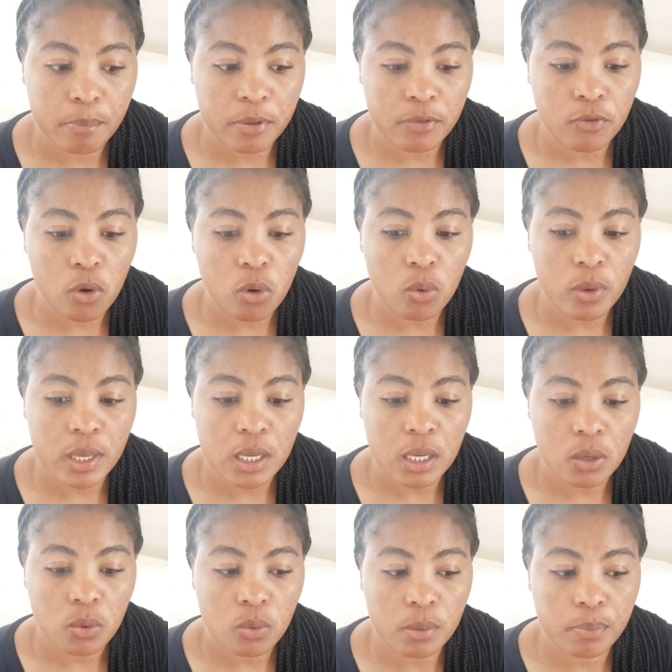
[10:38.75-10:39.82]
Before we,
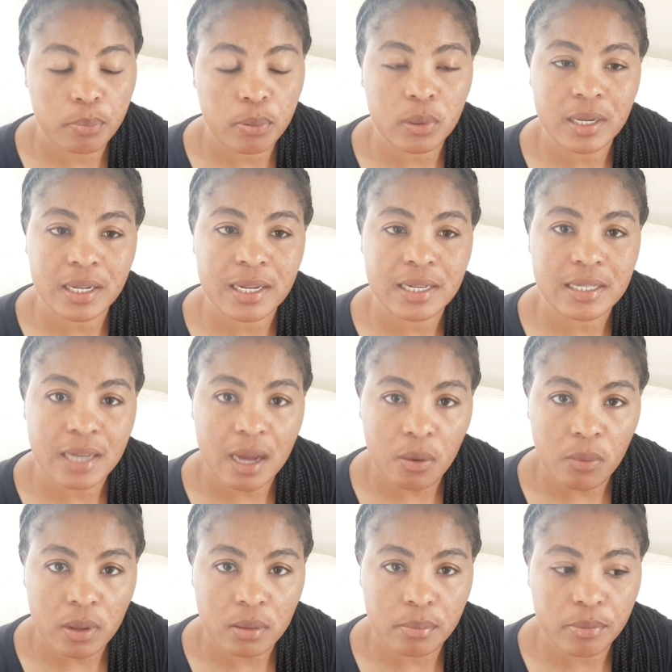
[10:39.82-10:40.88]
we put in a
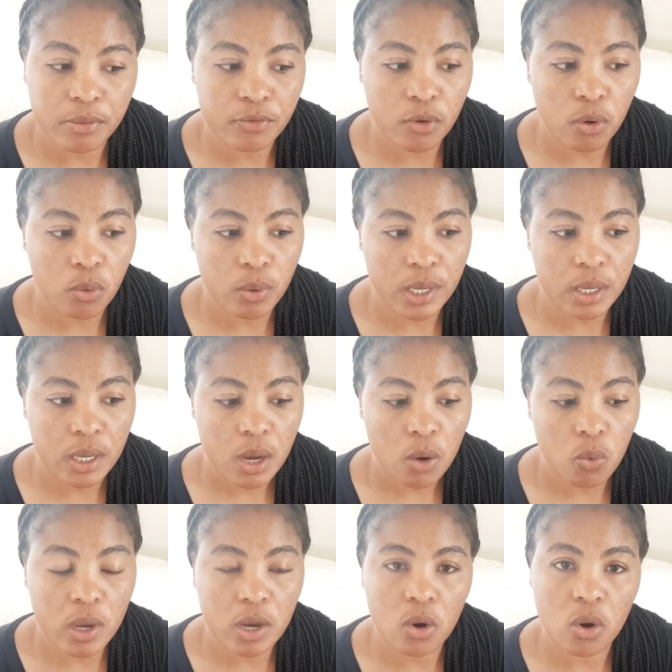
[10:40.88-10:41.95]
towel, before we,
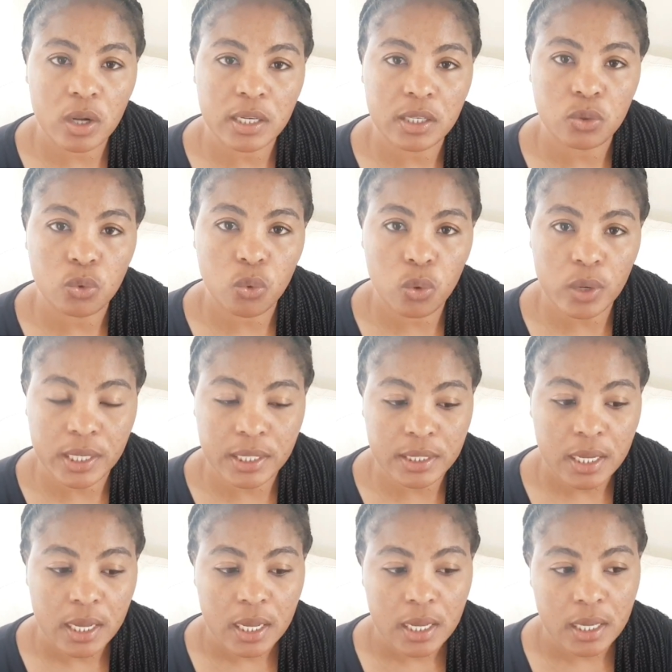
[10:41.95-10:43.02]
we call it quit,
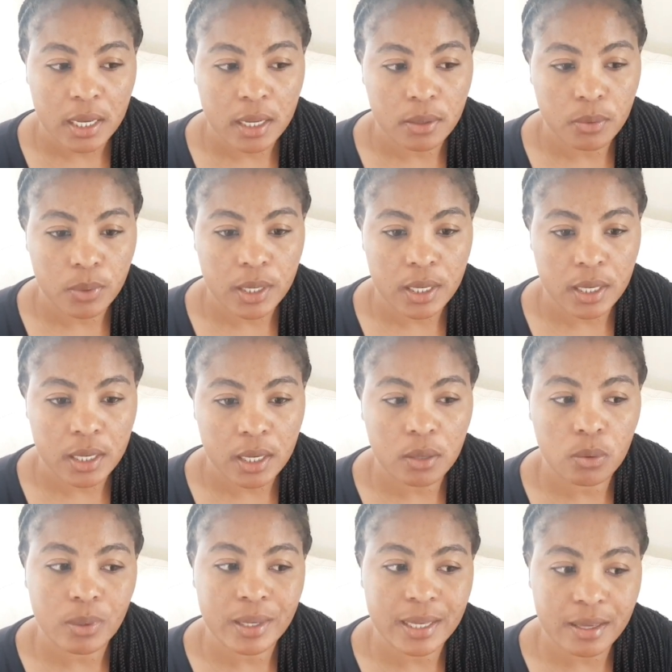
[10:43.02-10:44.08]
can we
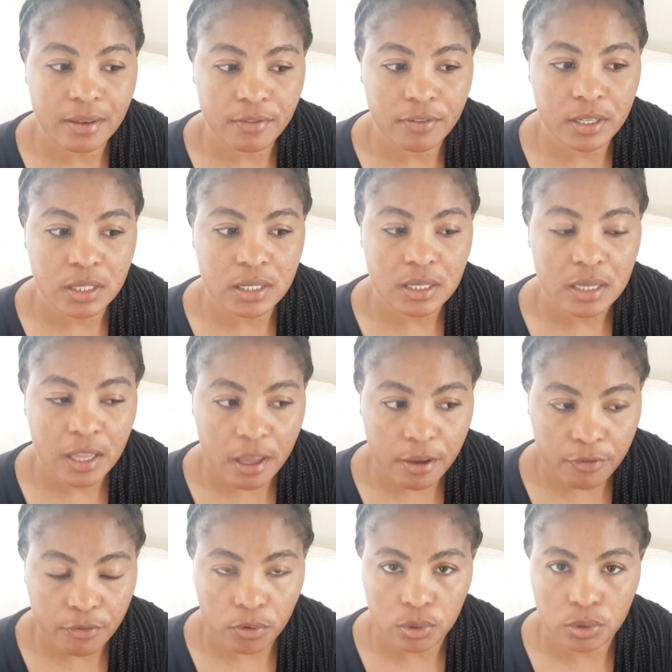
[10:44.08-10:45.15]
can we give it
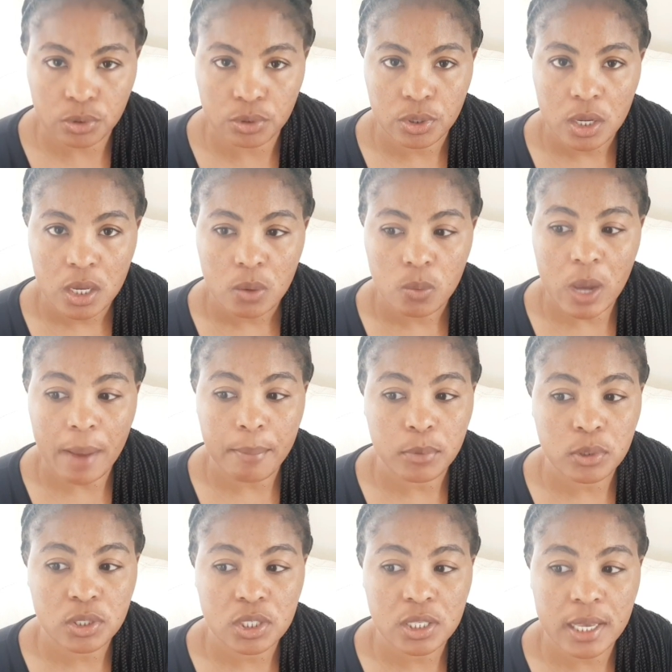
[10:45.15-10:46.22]
effort? I'm
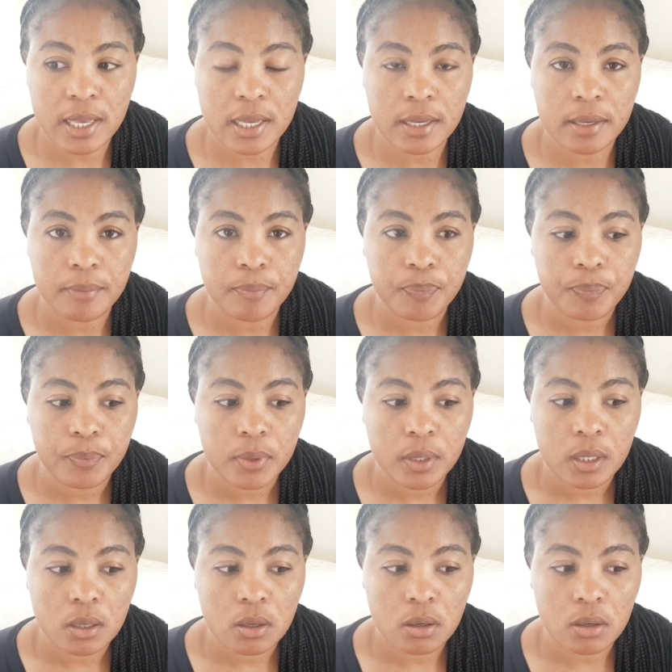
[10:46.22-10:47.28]
not saying
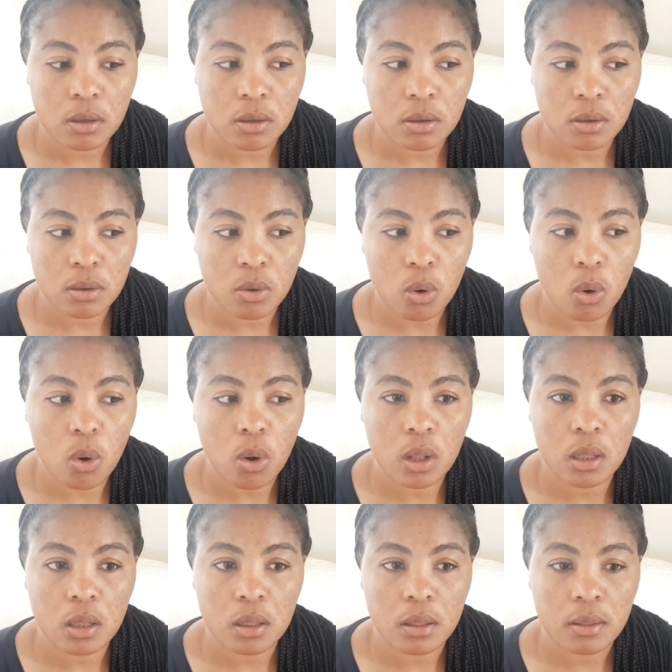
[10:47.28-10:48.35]

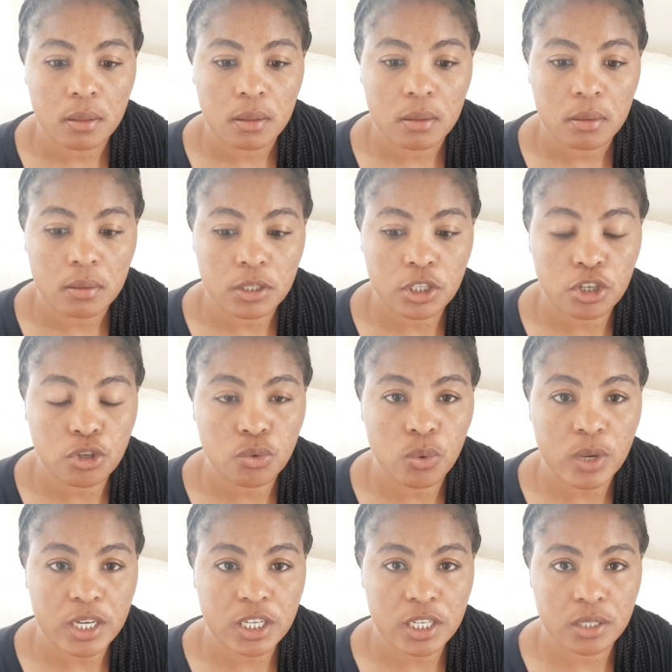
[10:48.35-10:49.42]
all
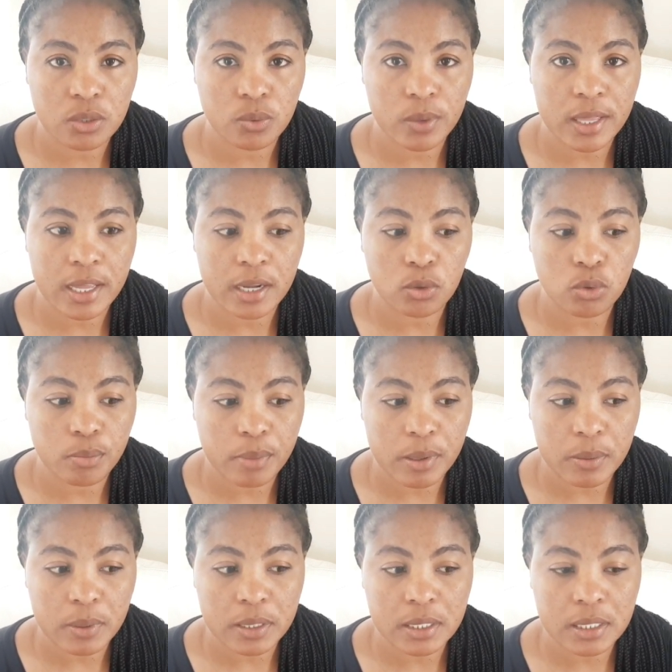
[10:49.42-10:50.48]
situations where the two
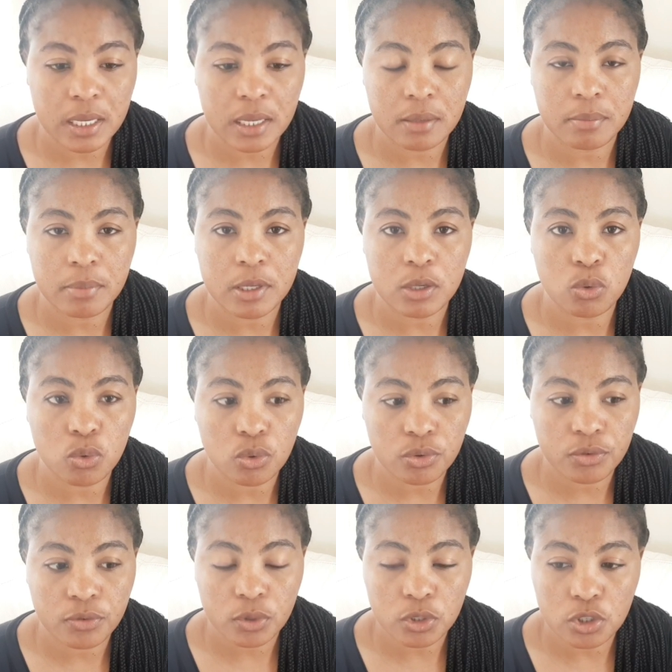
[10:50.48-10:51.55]
parents can be good
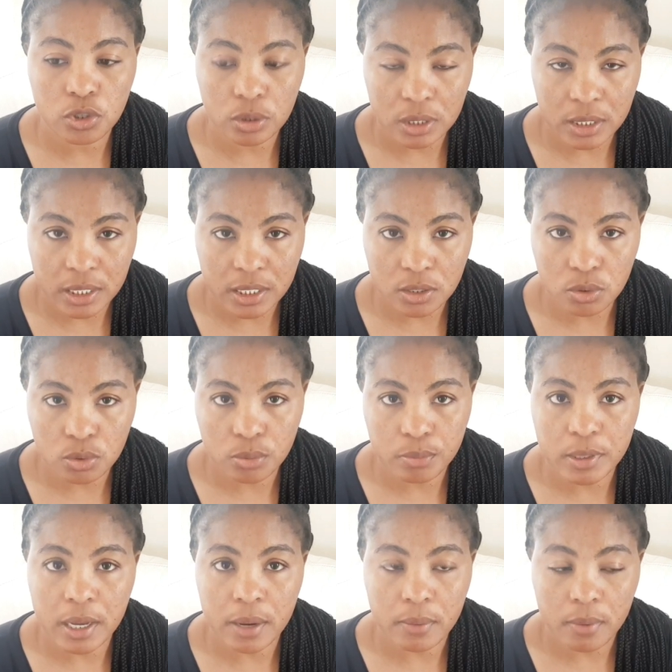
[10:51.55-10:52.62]
for children to
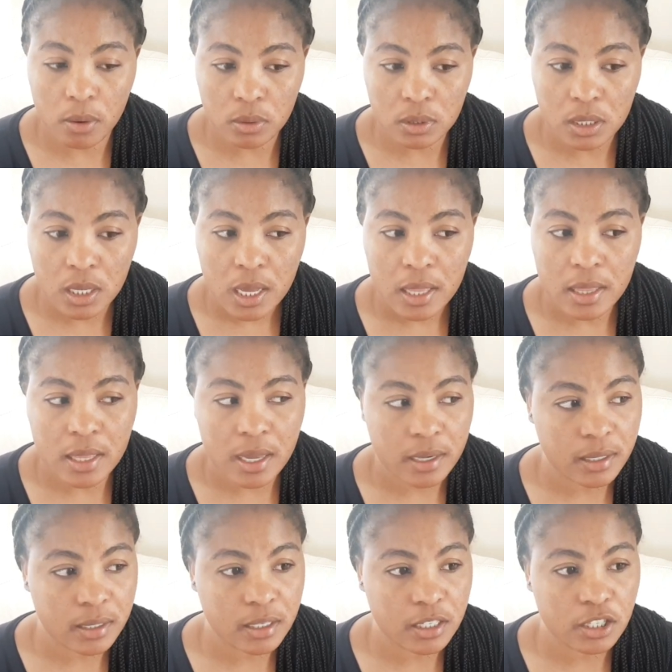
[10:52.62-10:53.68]
be around. There are
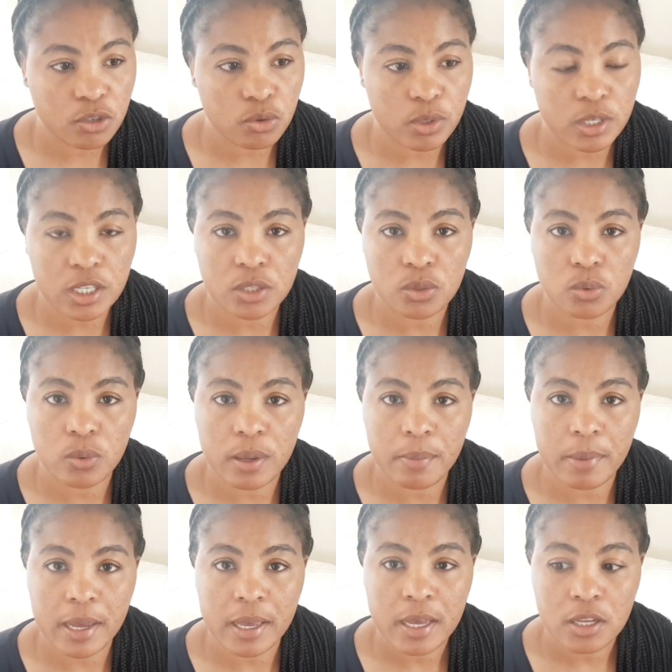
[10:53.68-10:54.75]
really situations
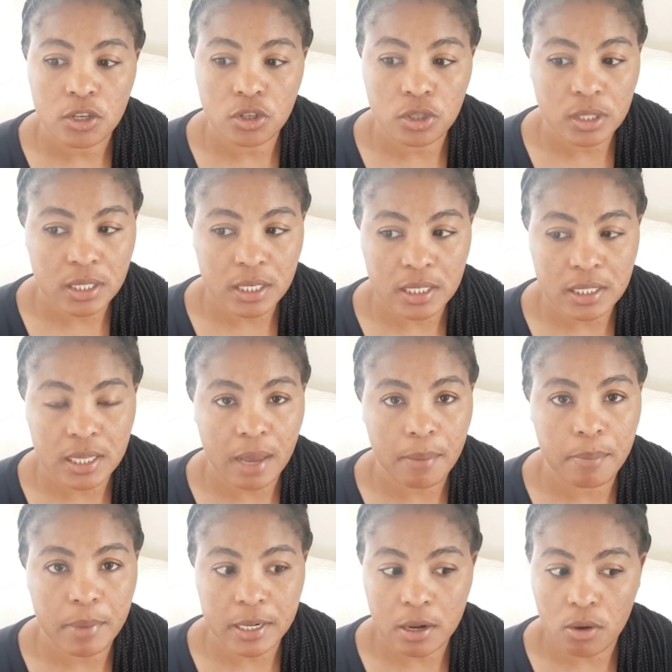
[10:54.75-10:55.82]
whereby children are
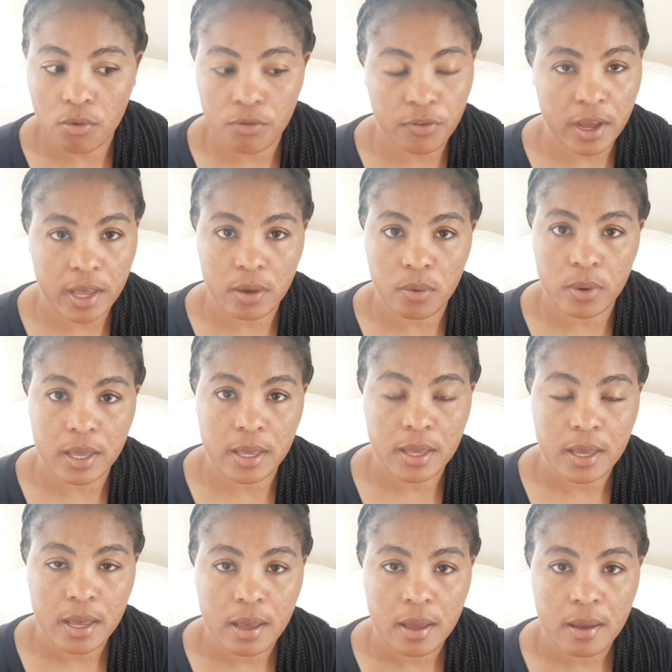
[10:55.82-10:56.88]
better off far away.
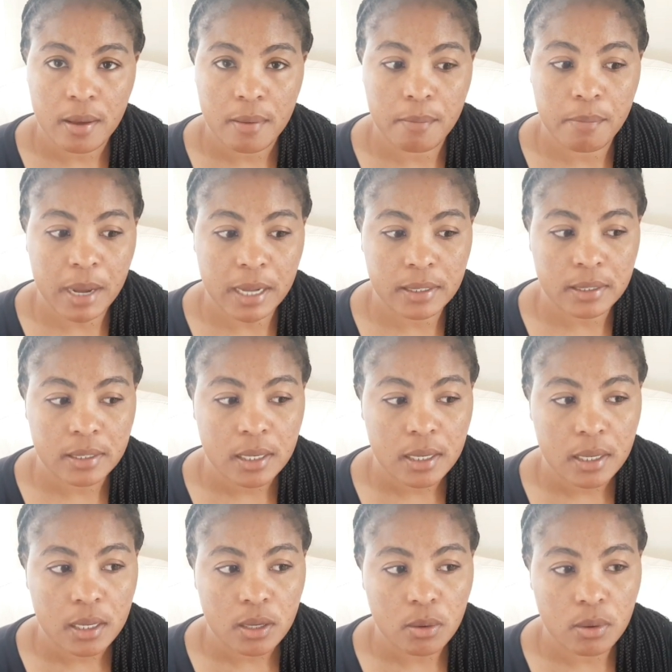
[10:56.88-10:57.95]
But
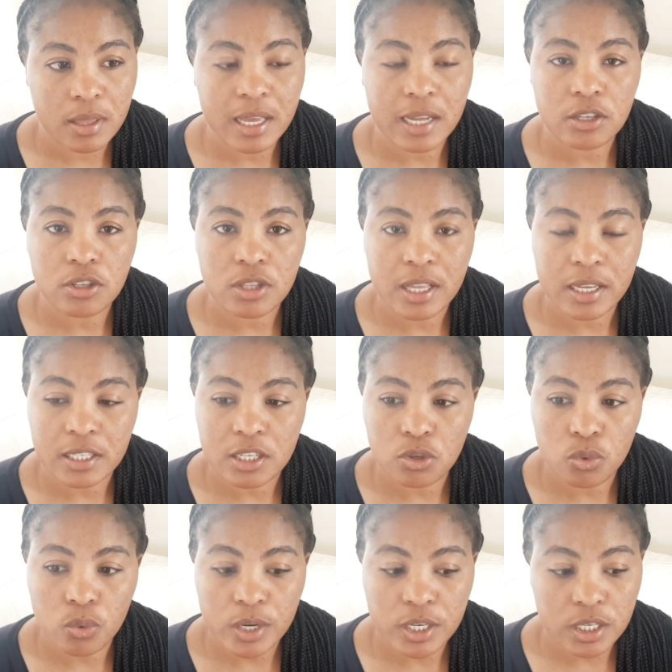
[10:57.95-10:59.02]
that there are
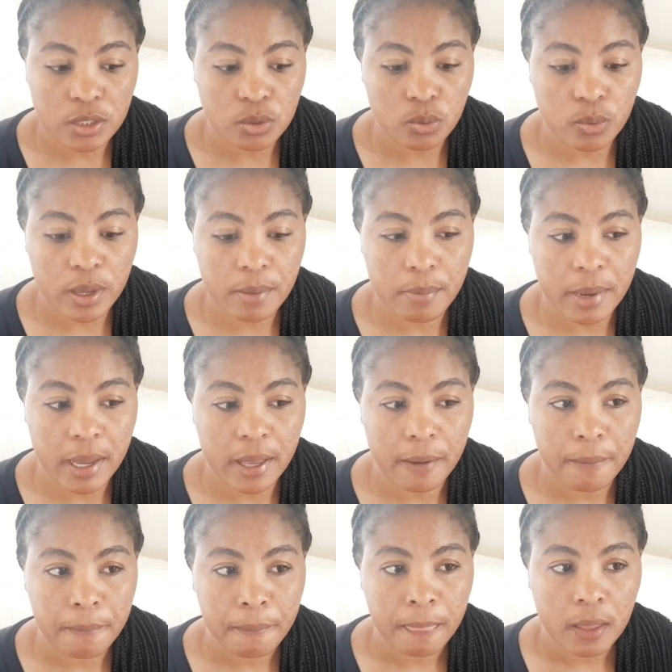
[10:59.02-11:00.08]
situations whereby
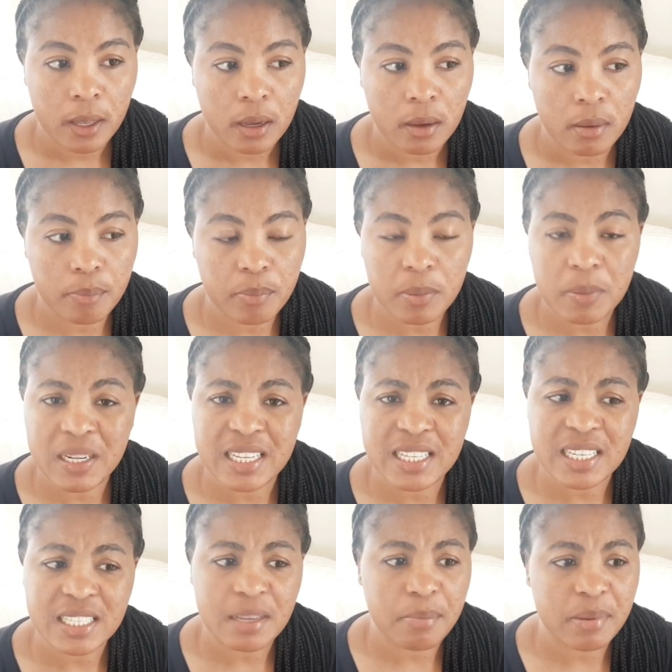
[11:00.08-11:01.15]
people are just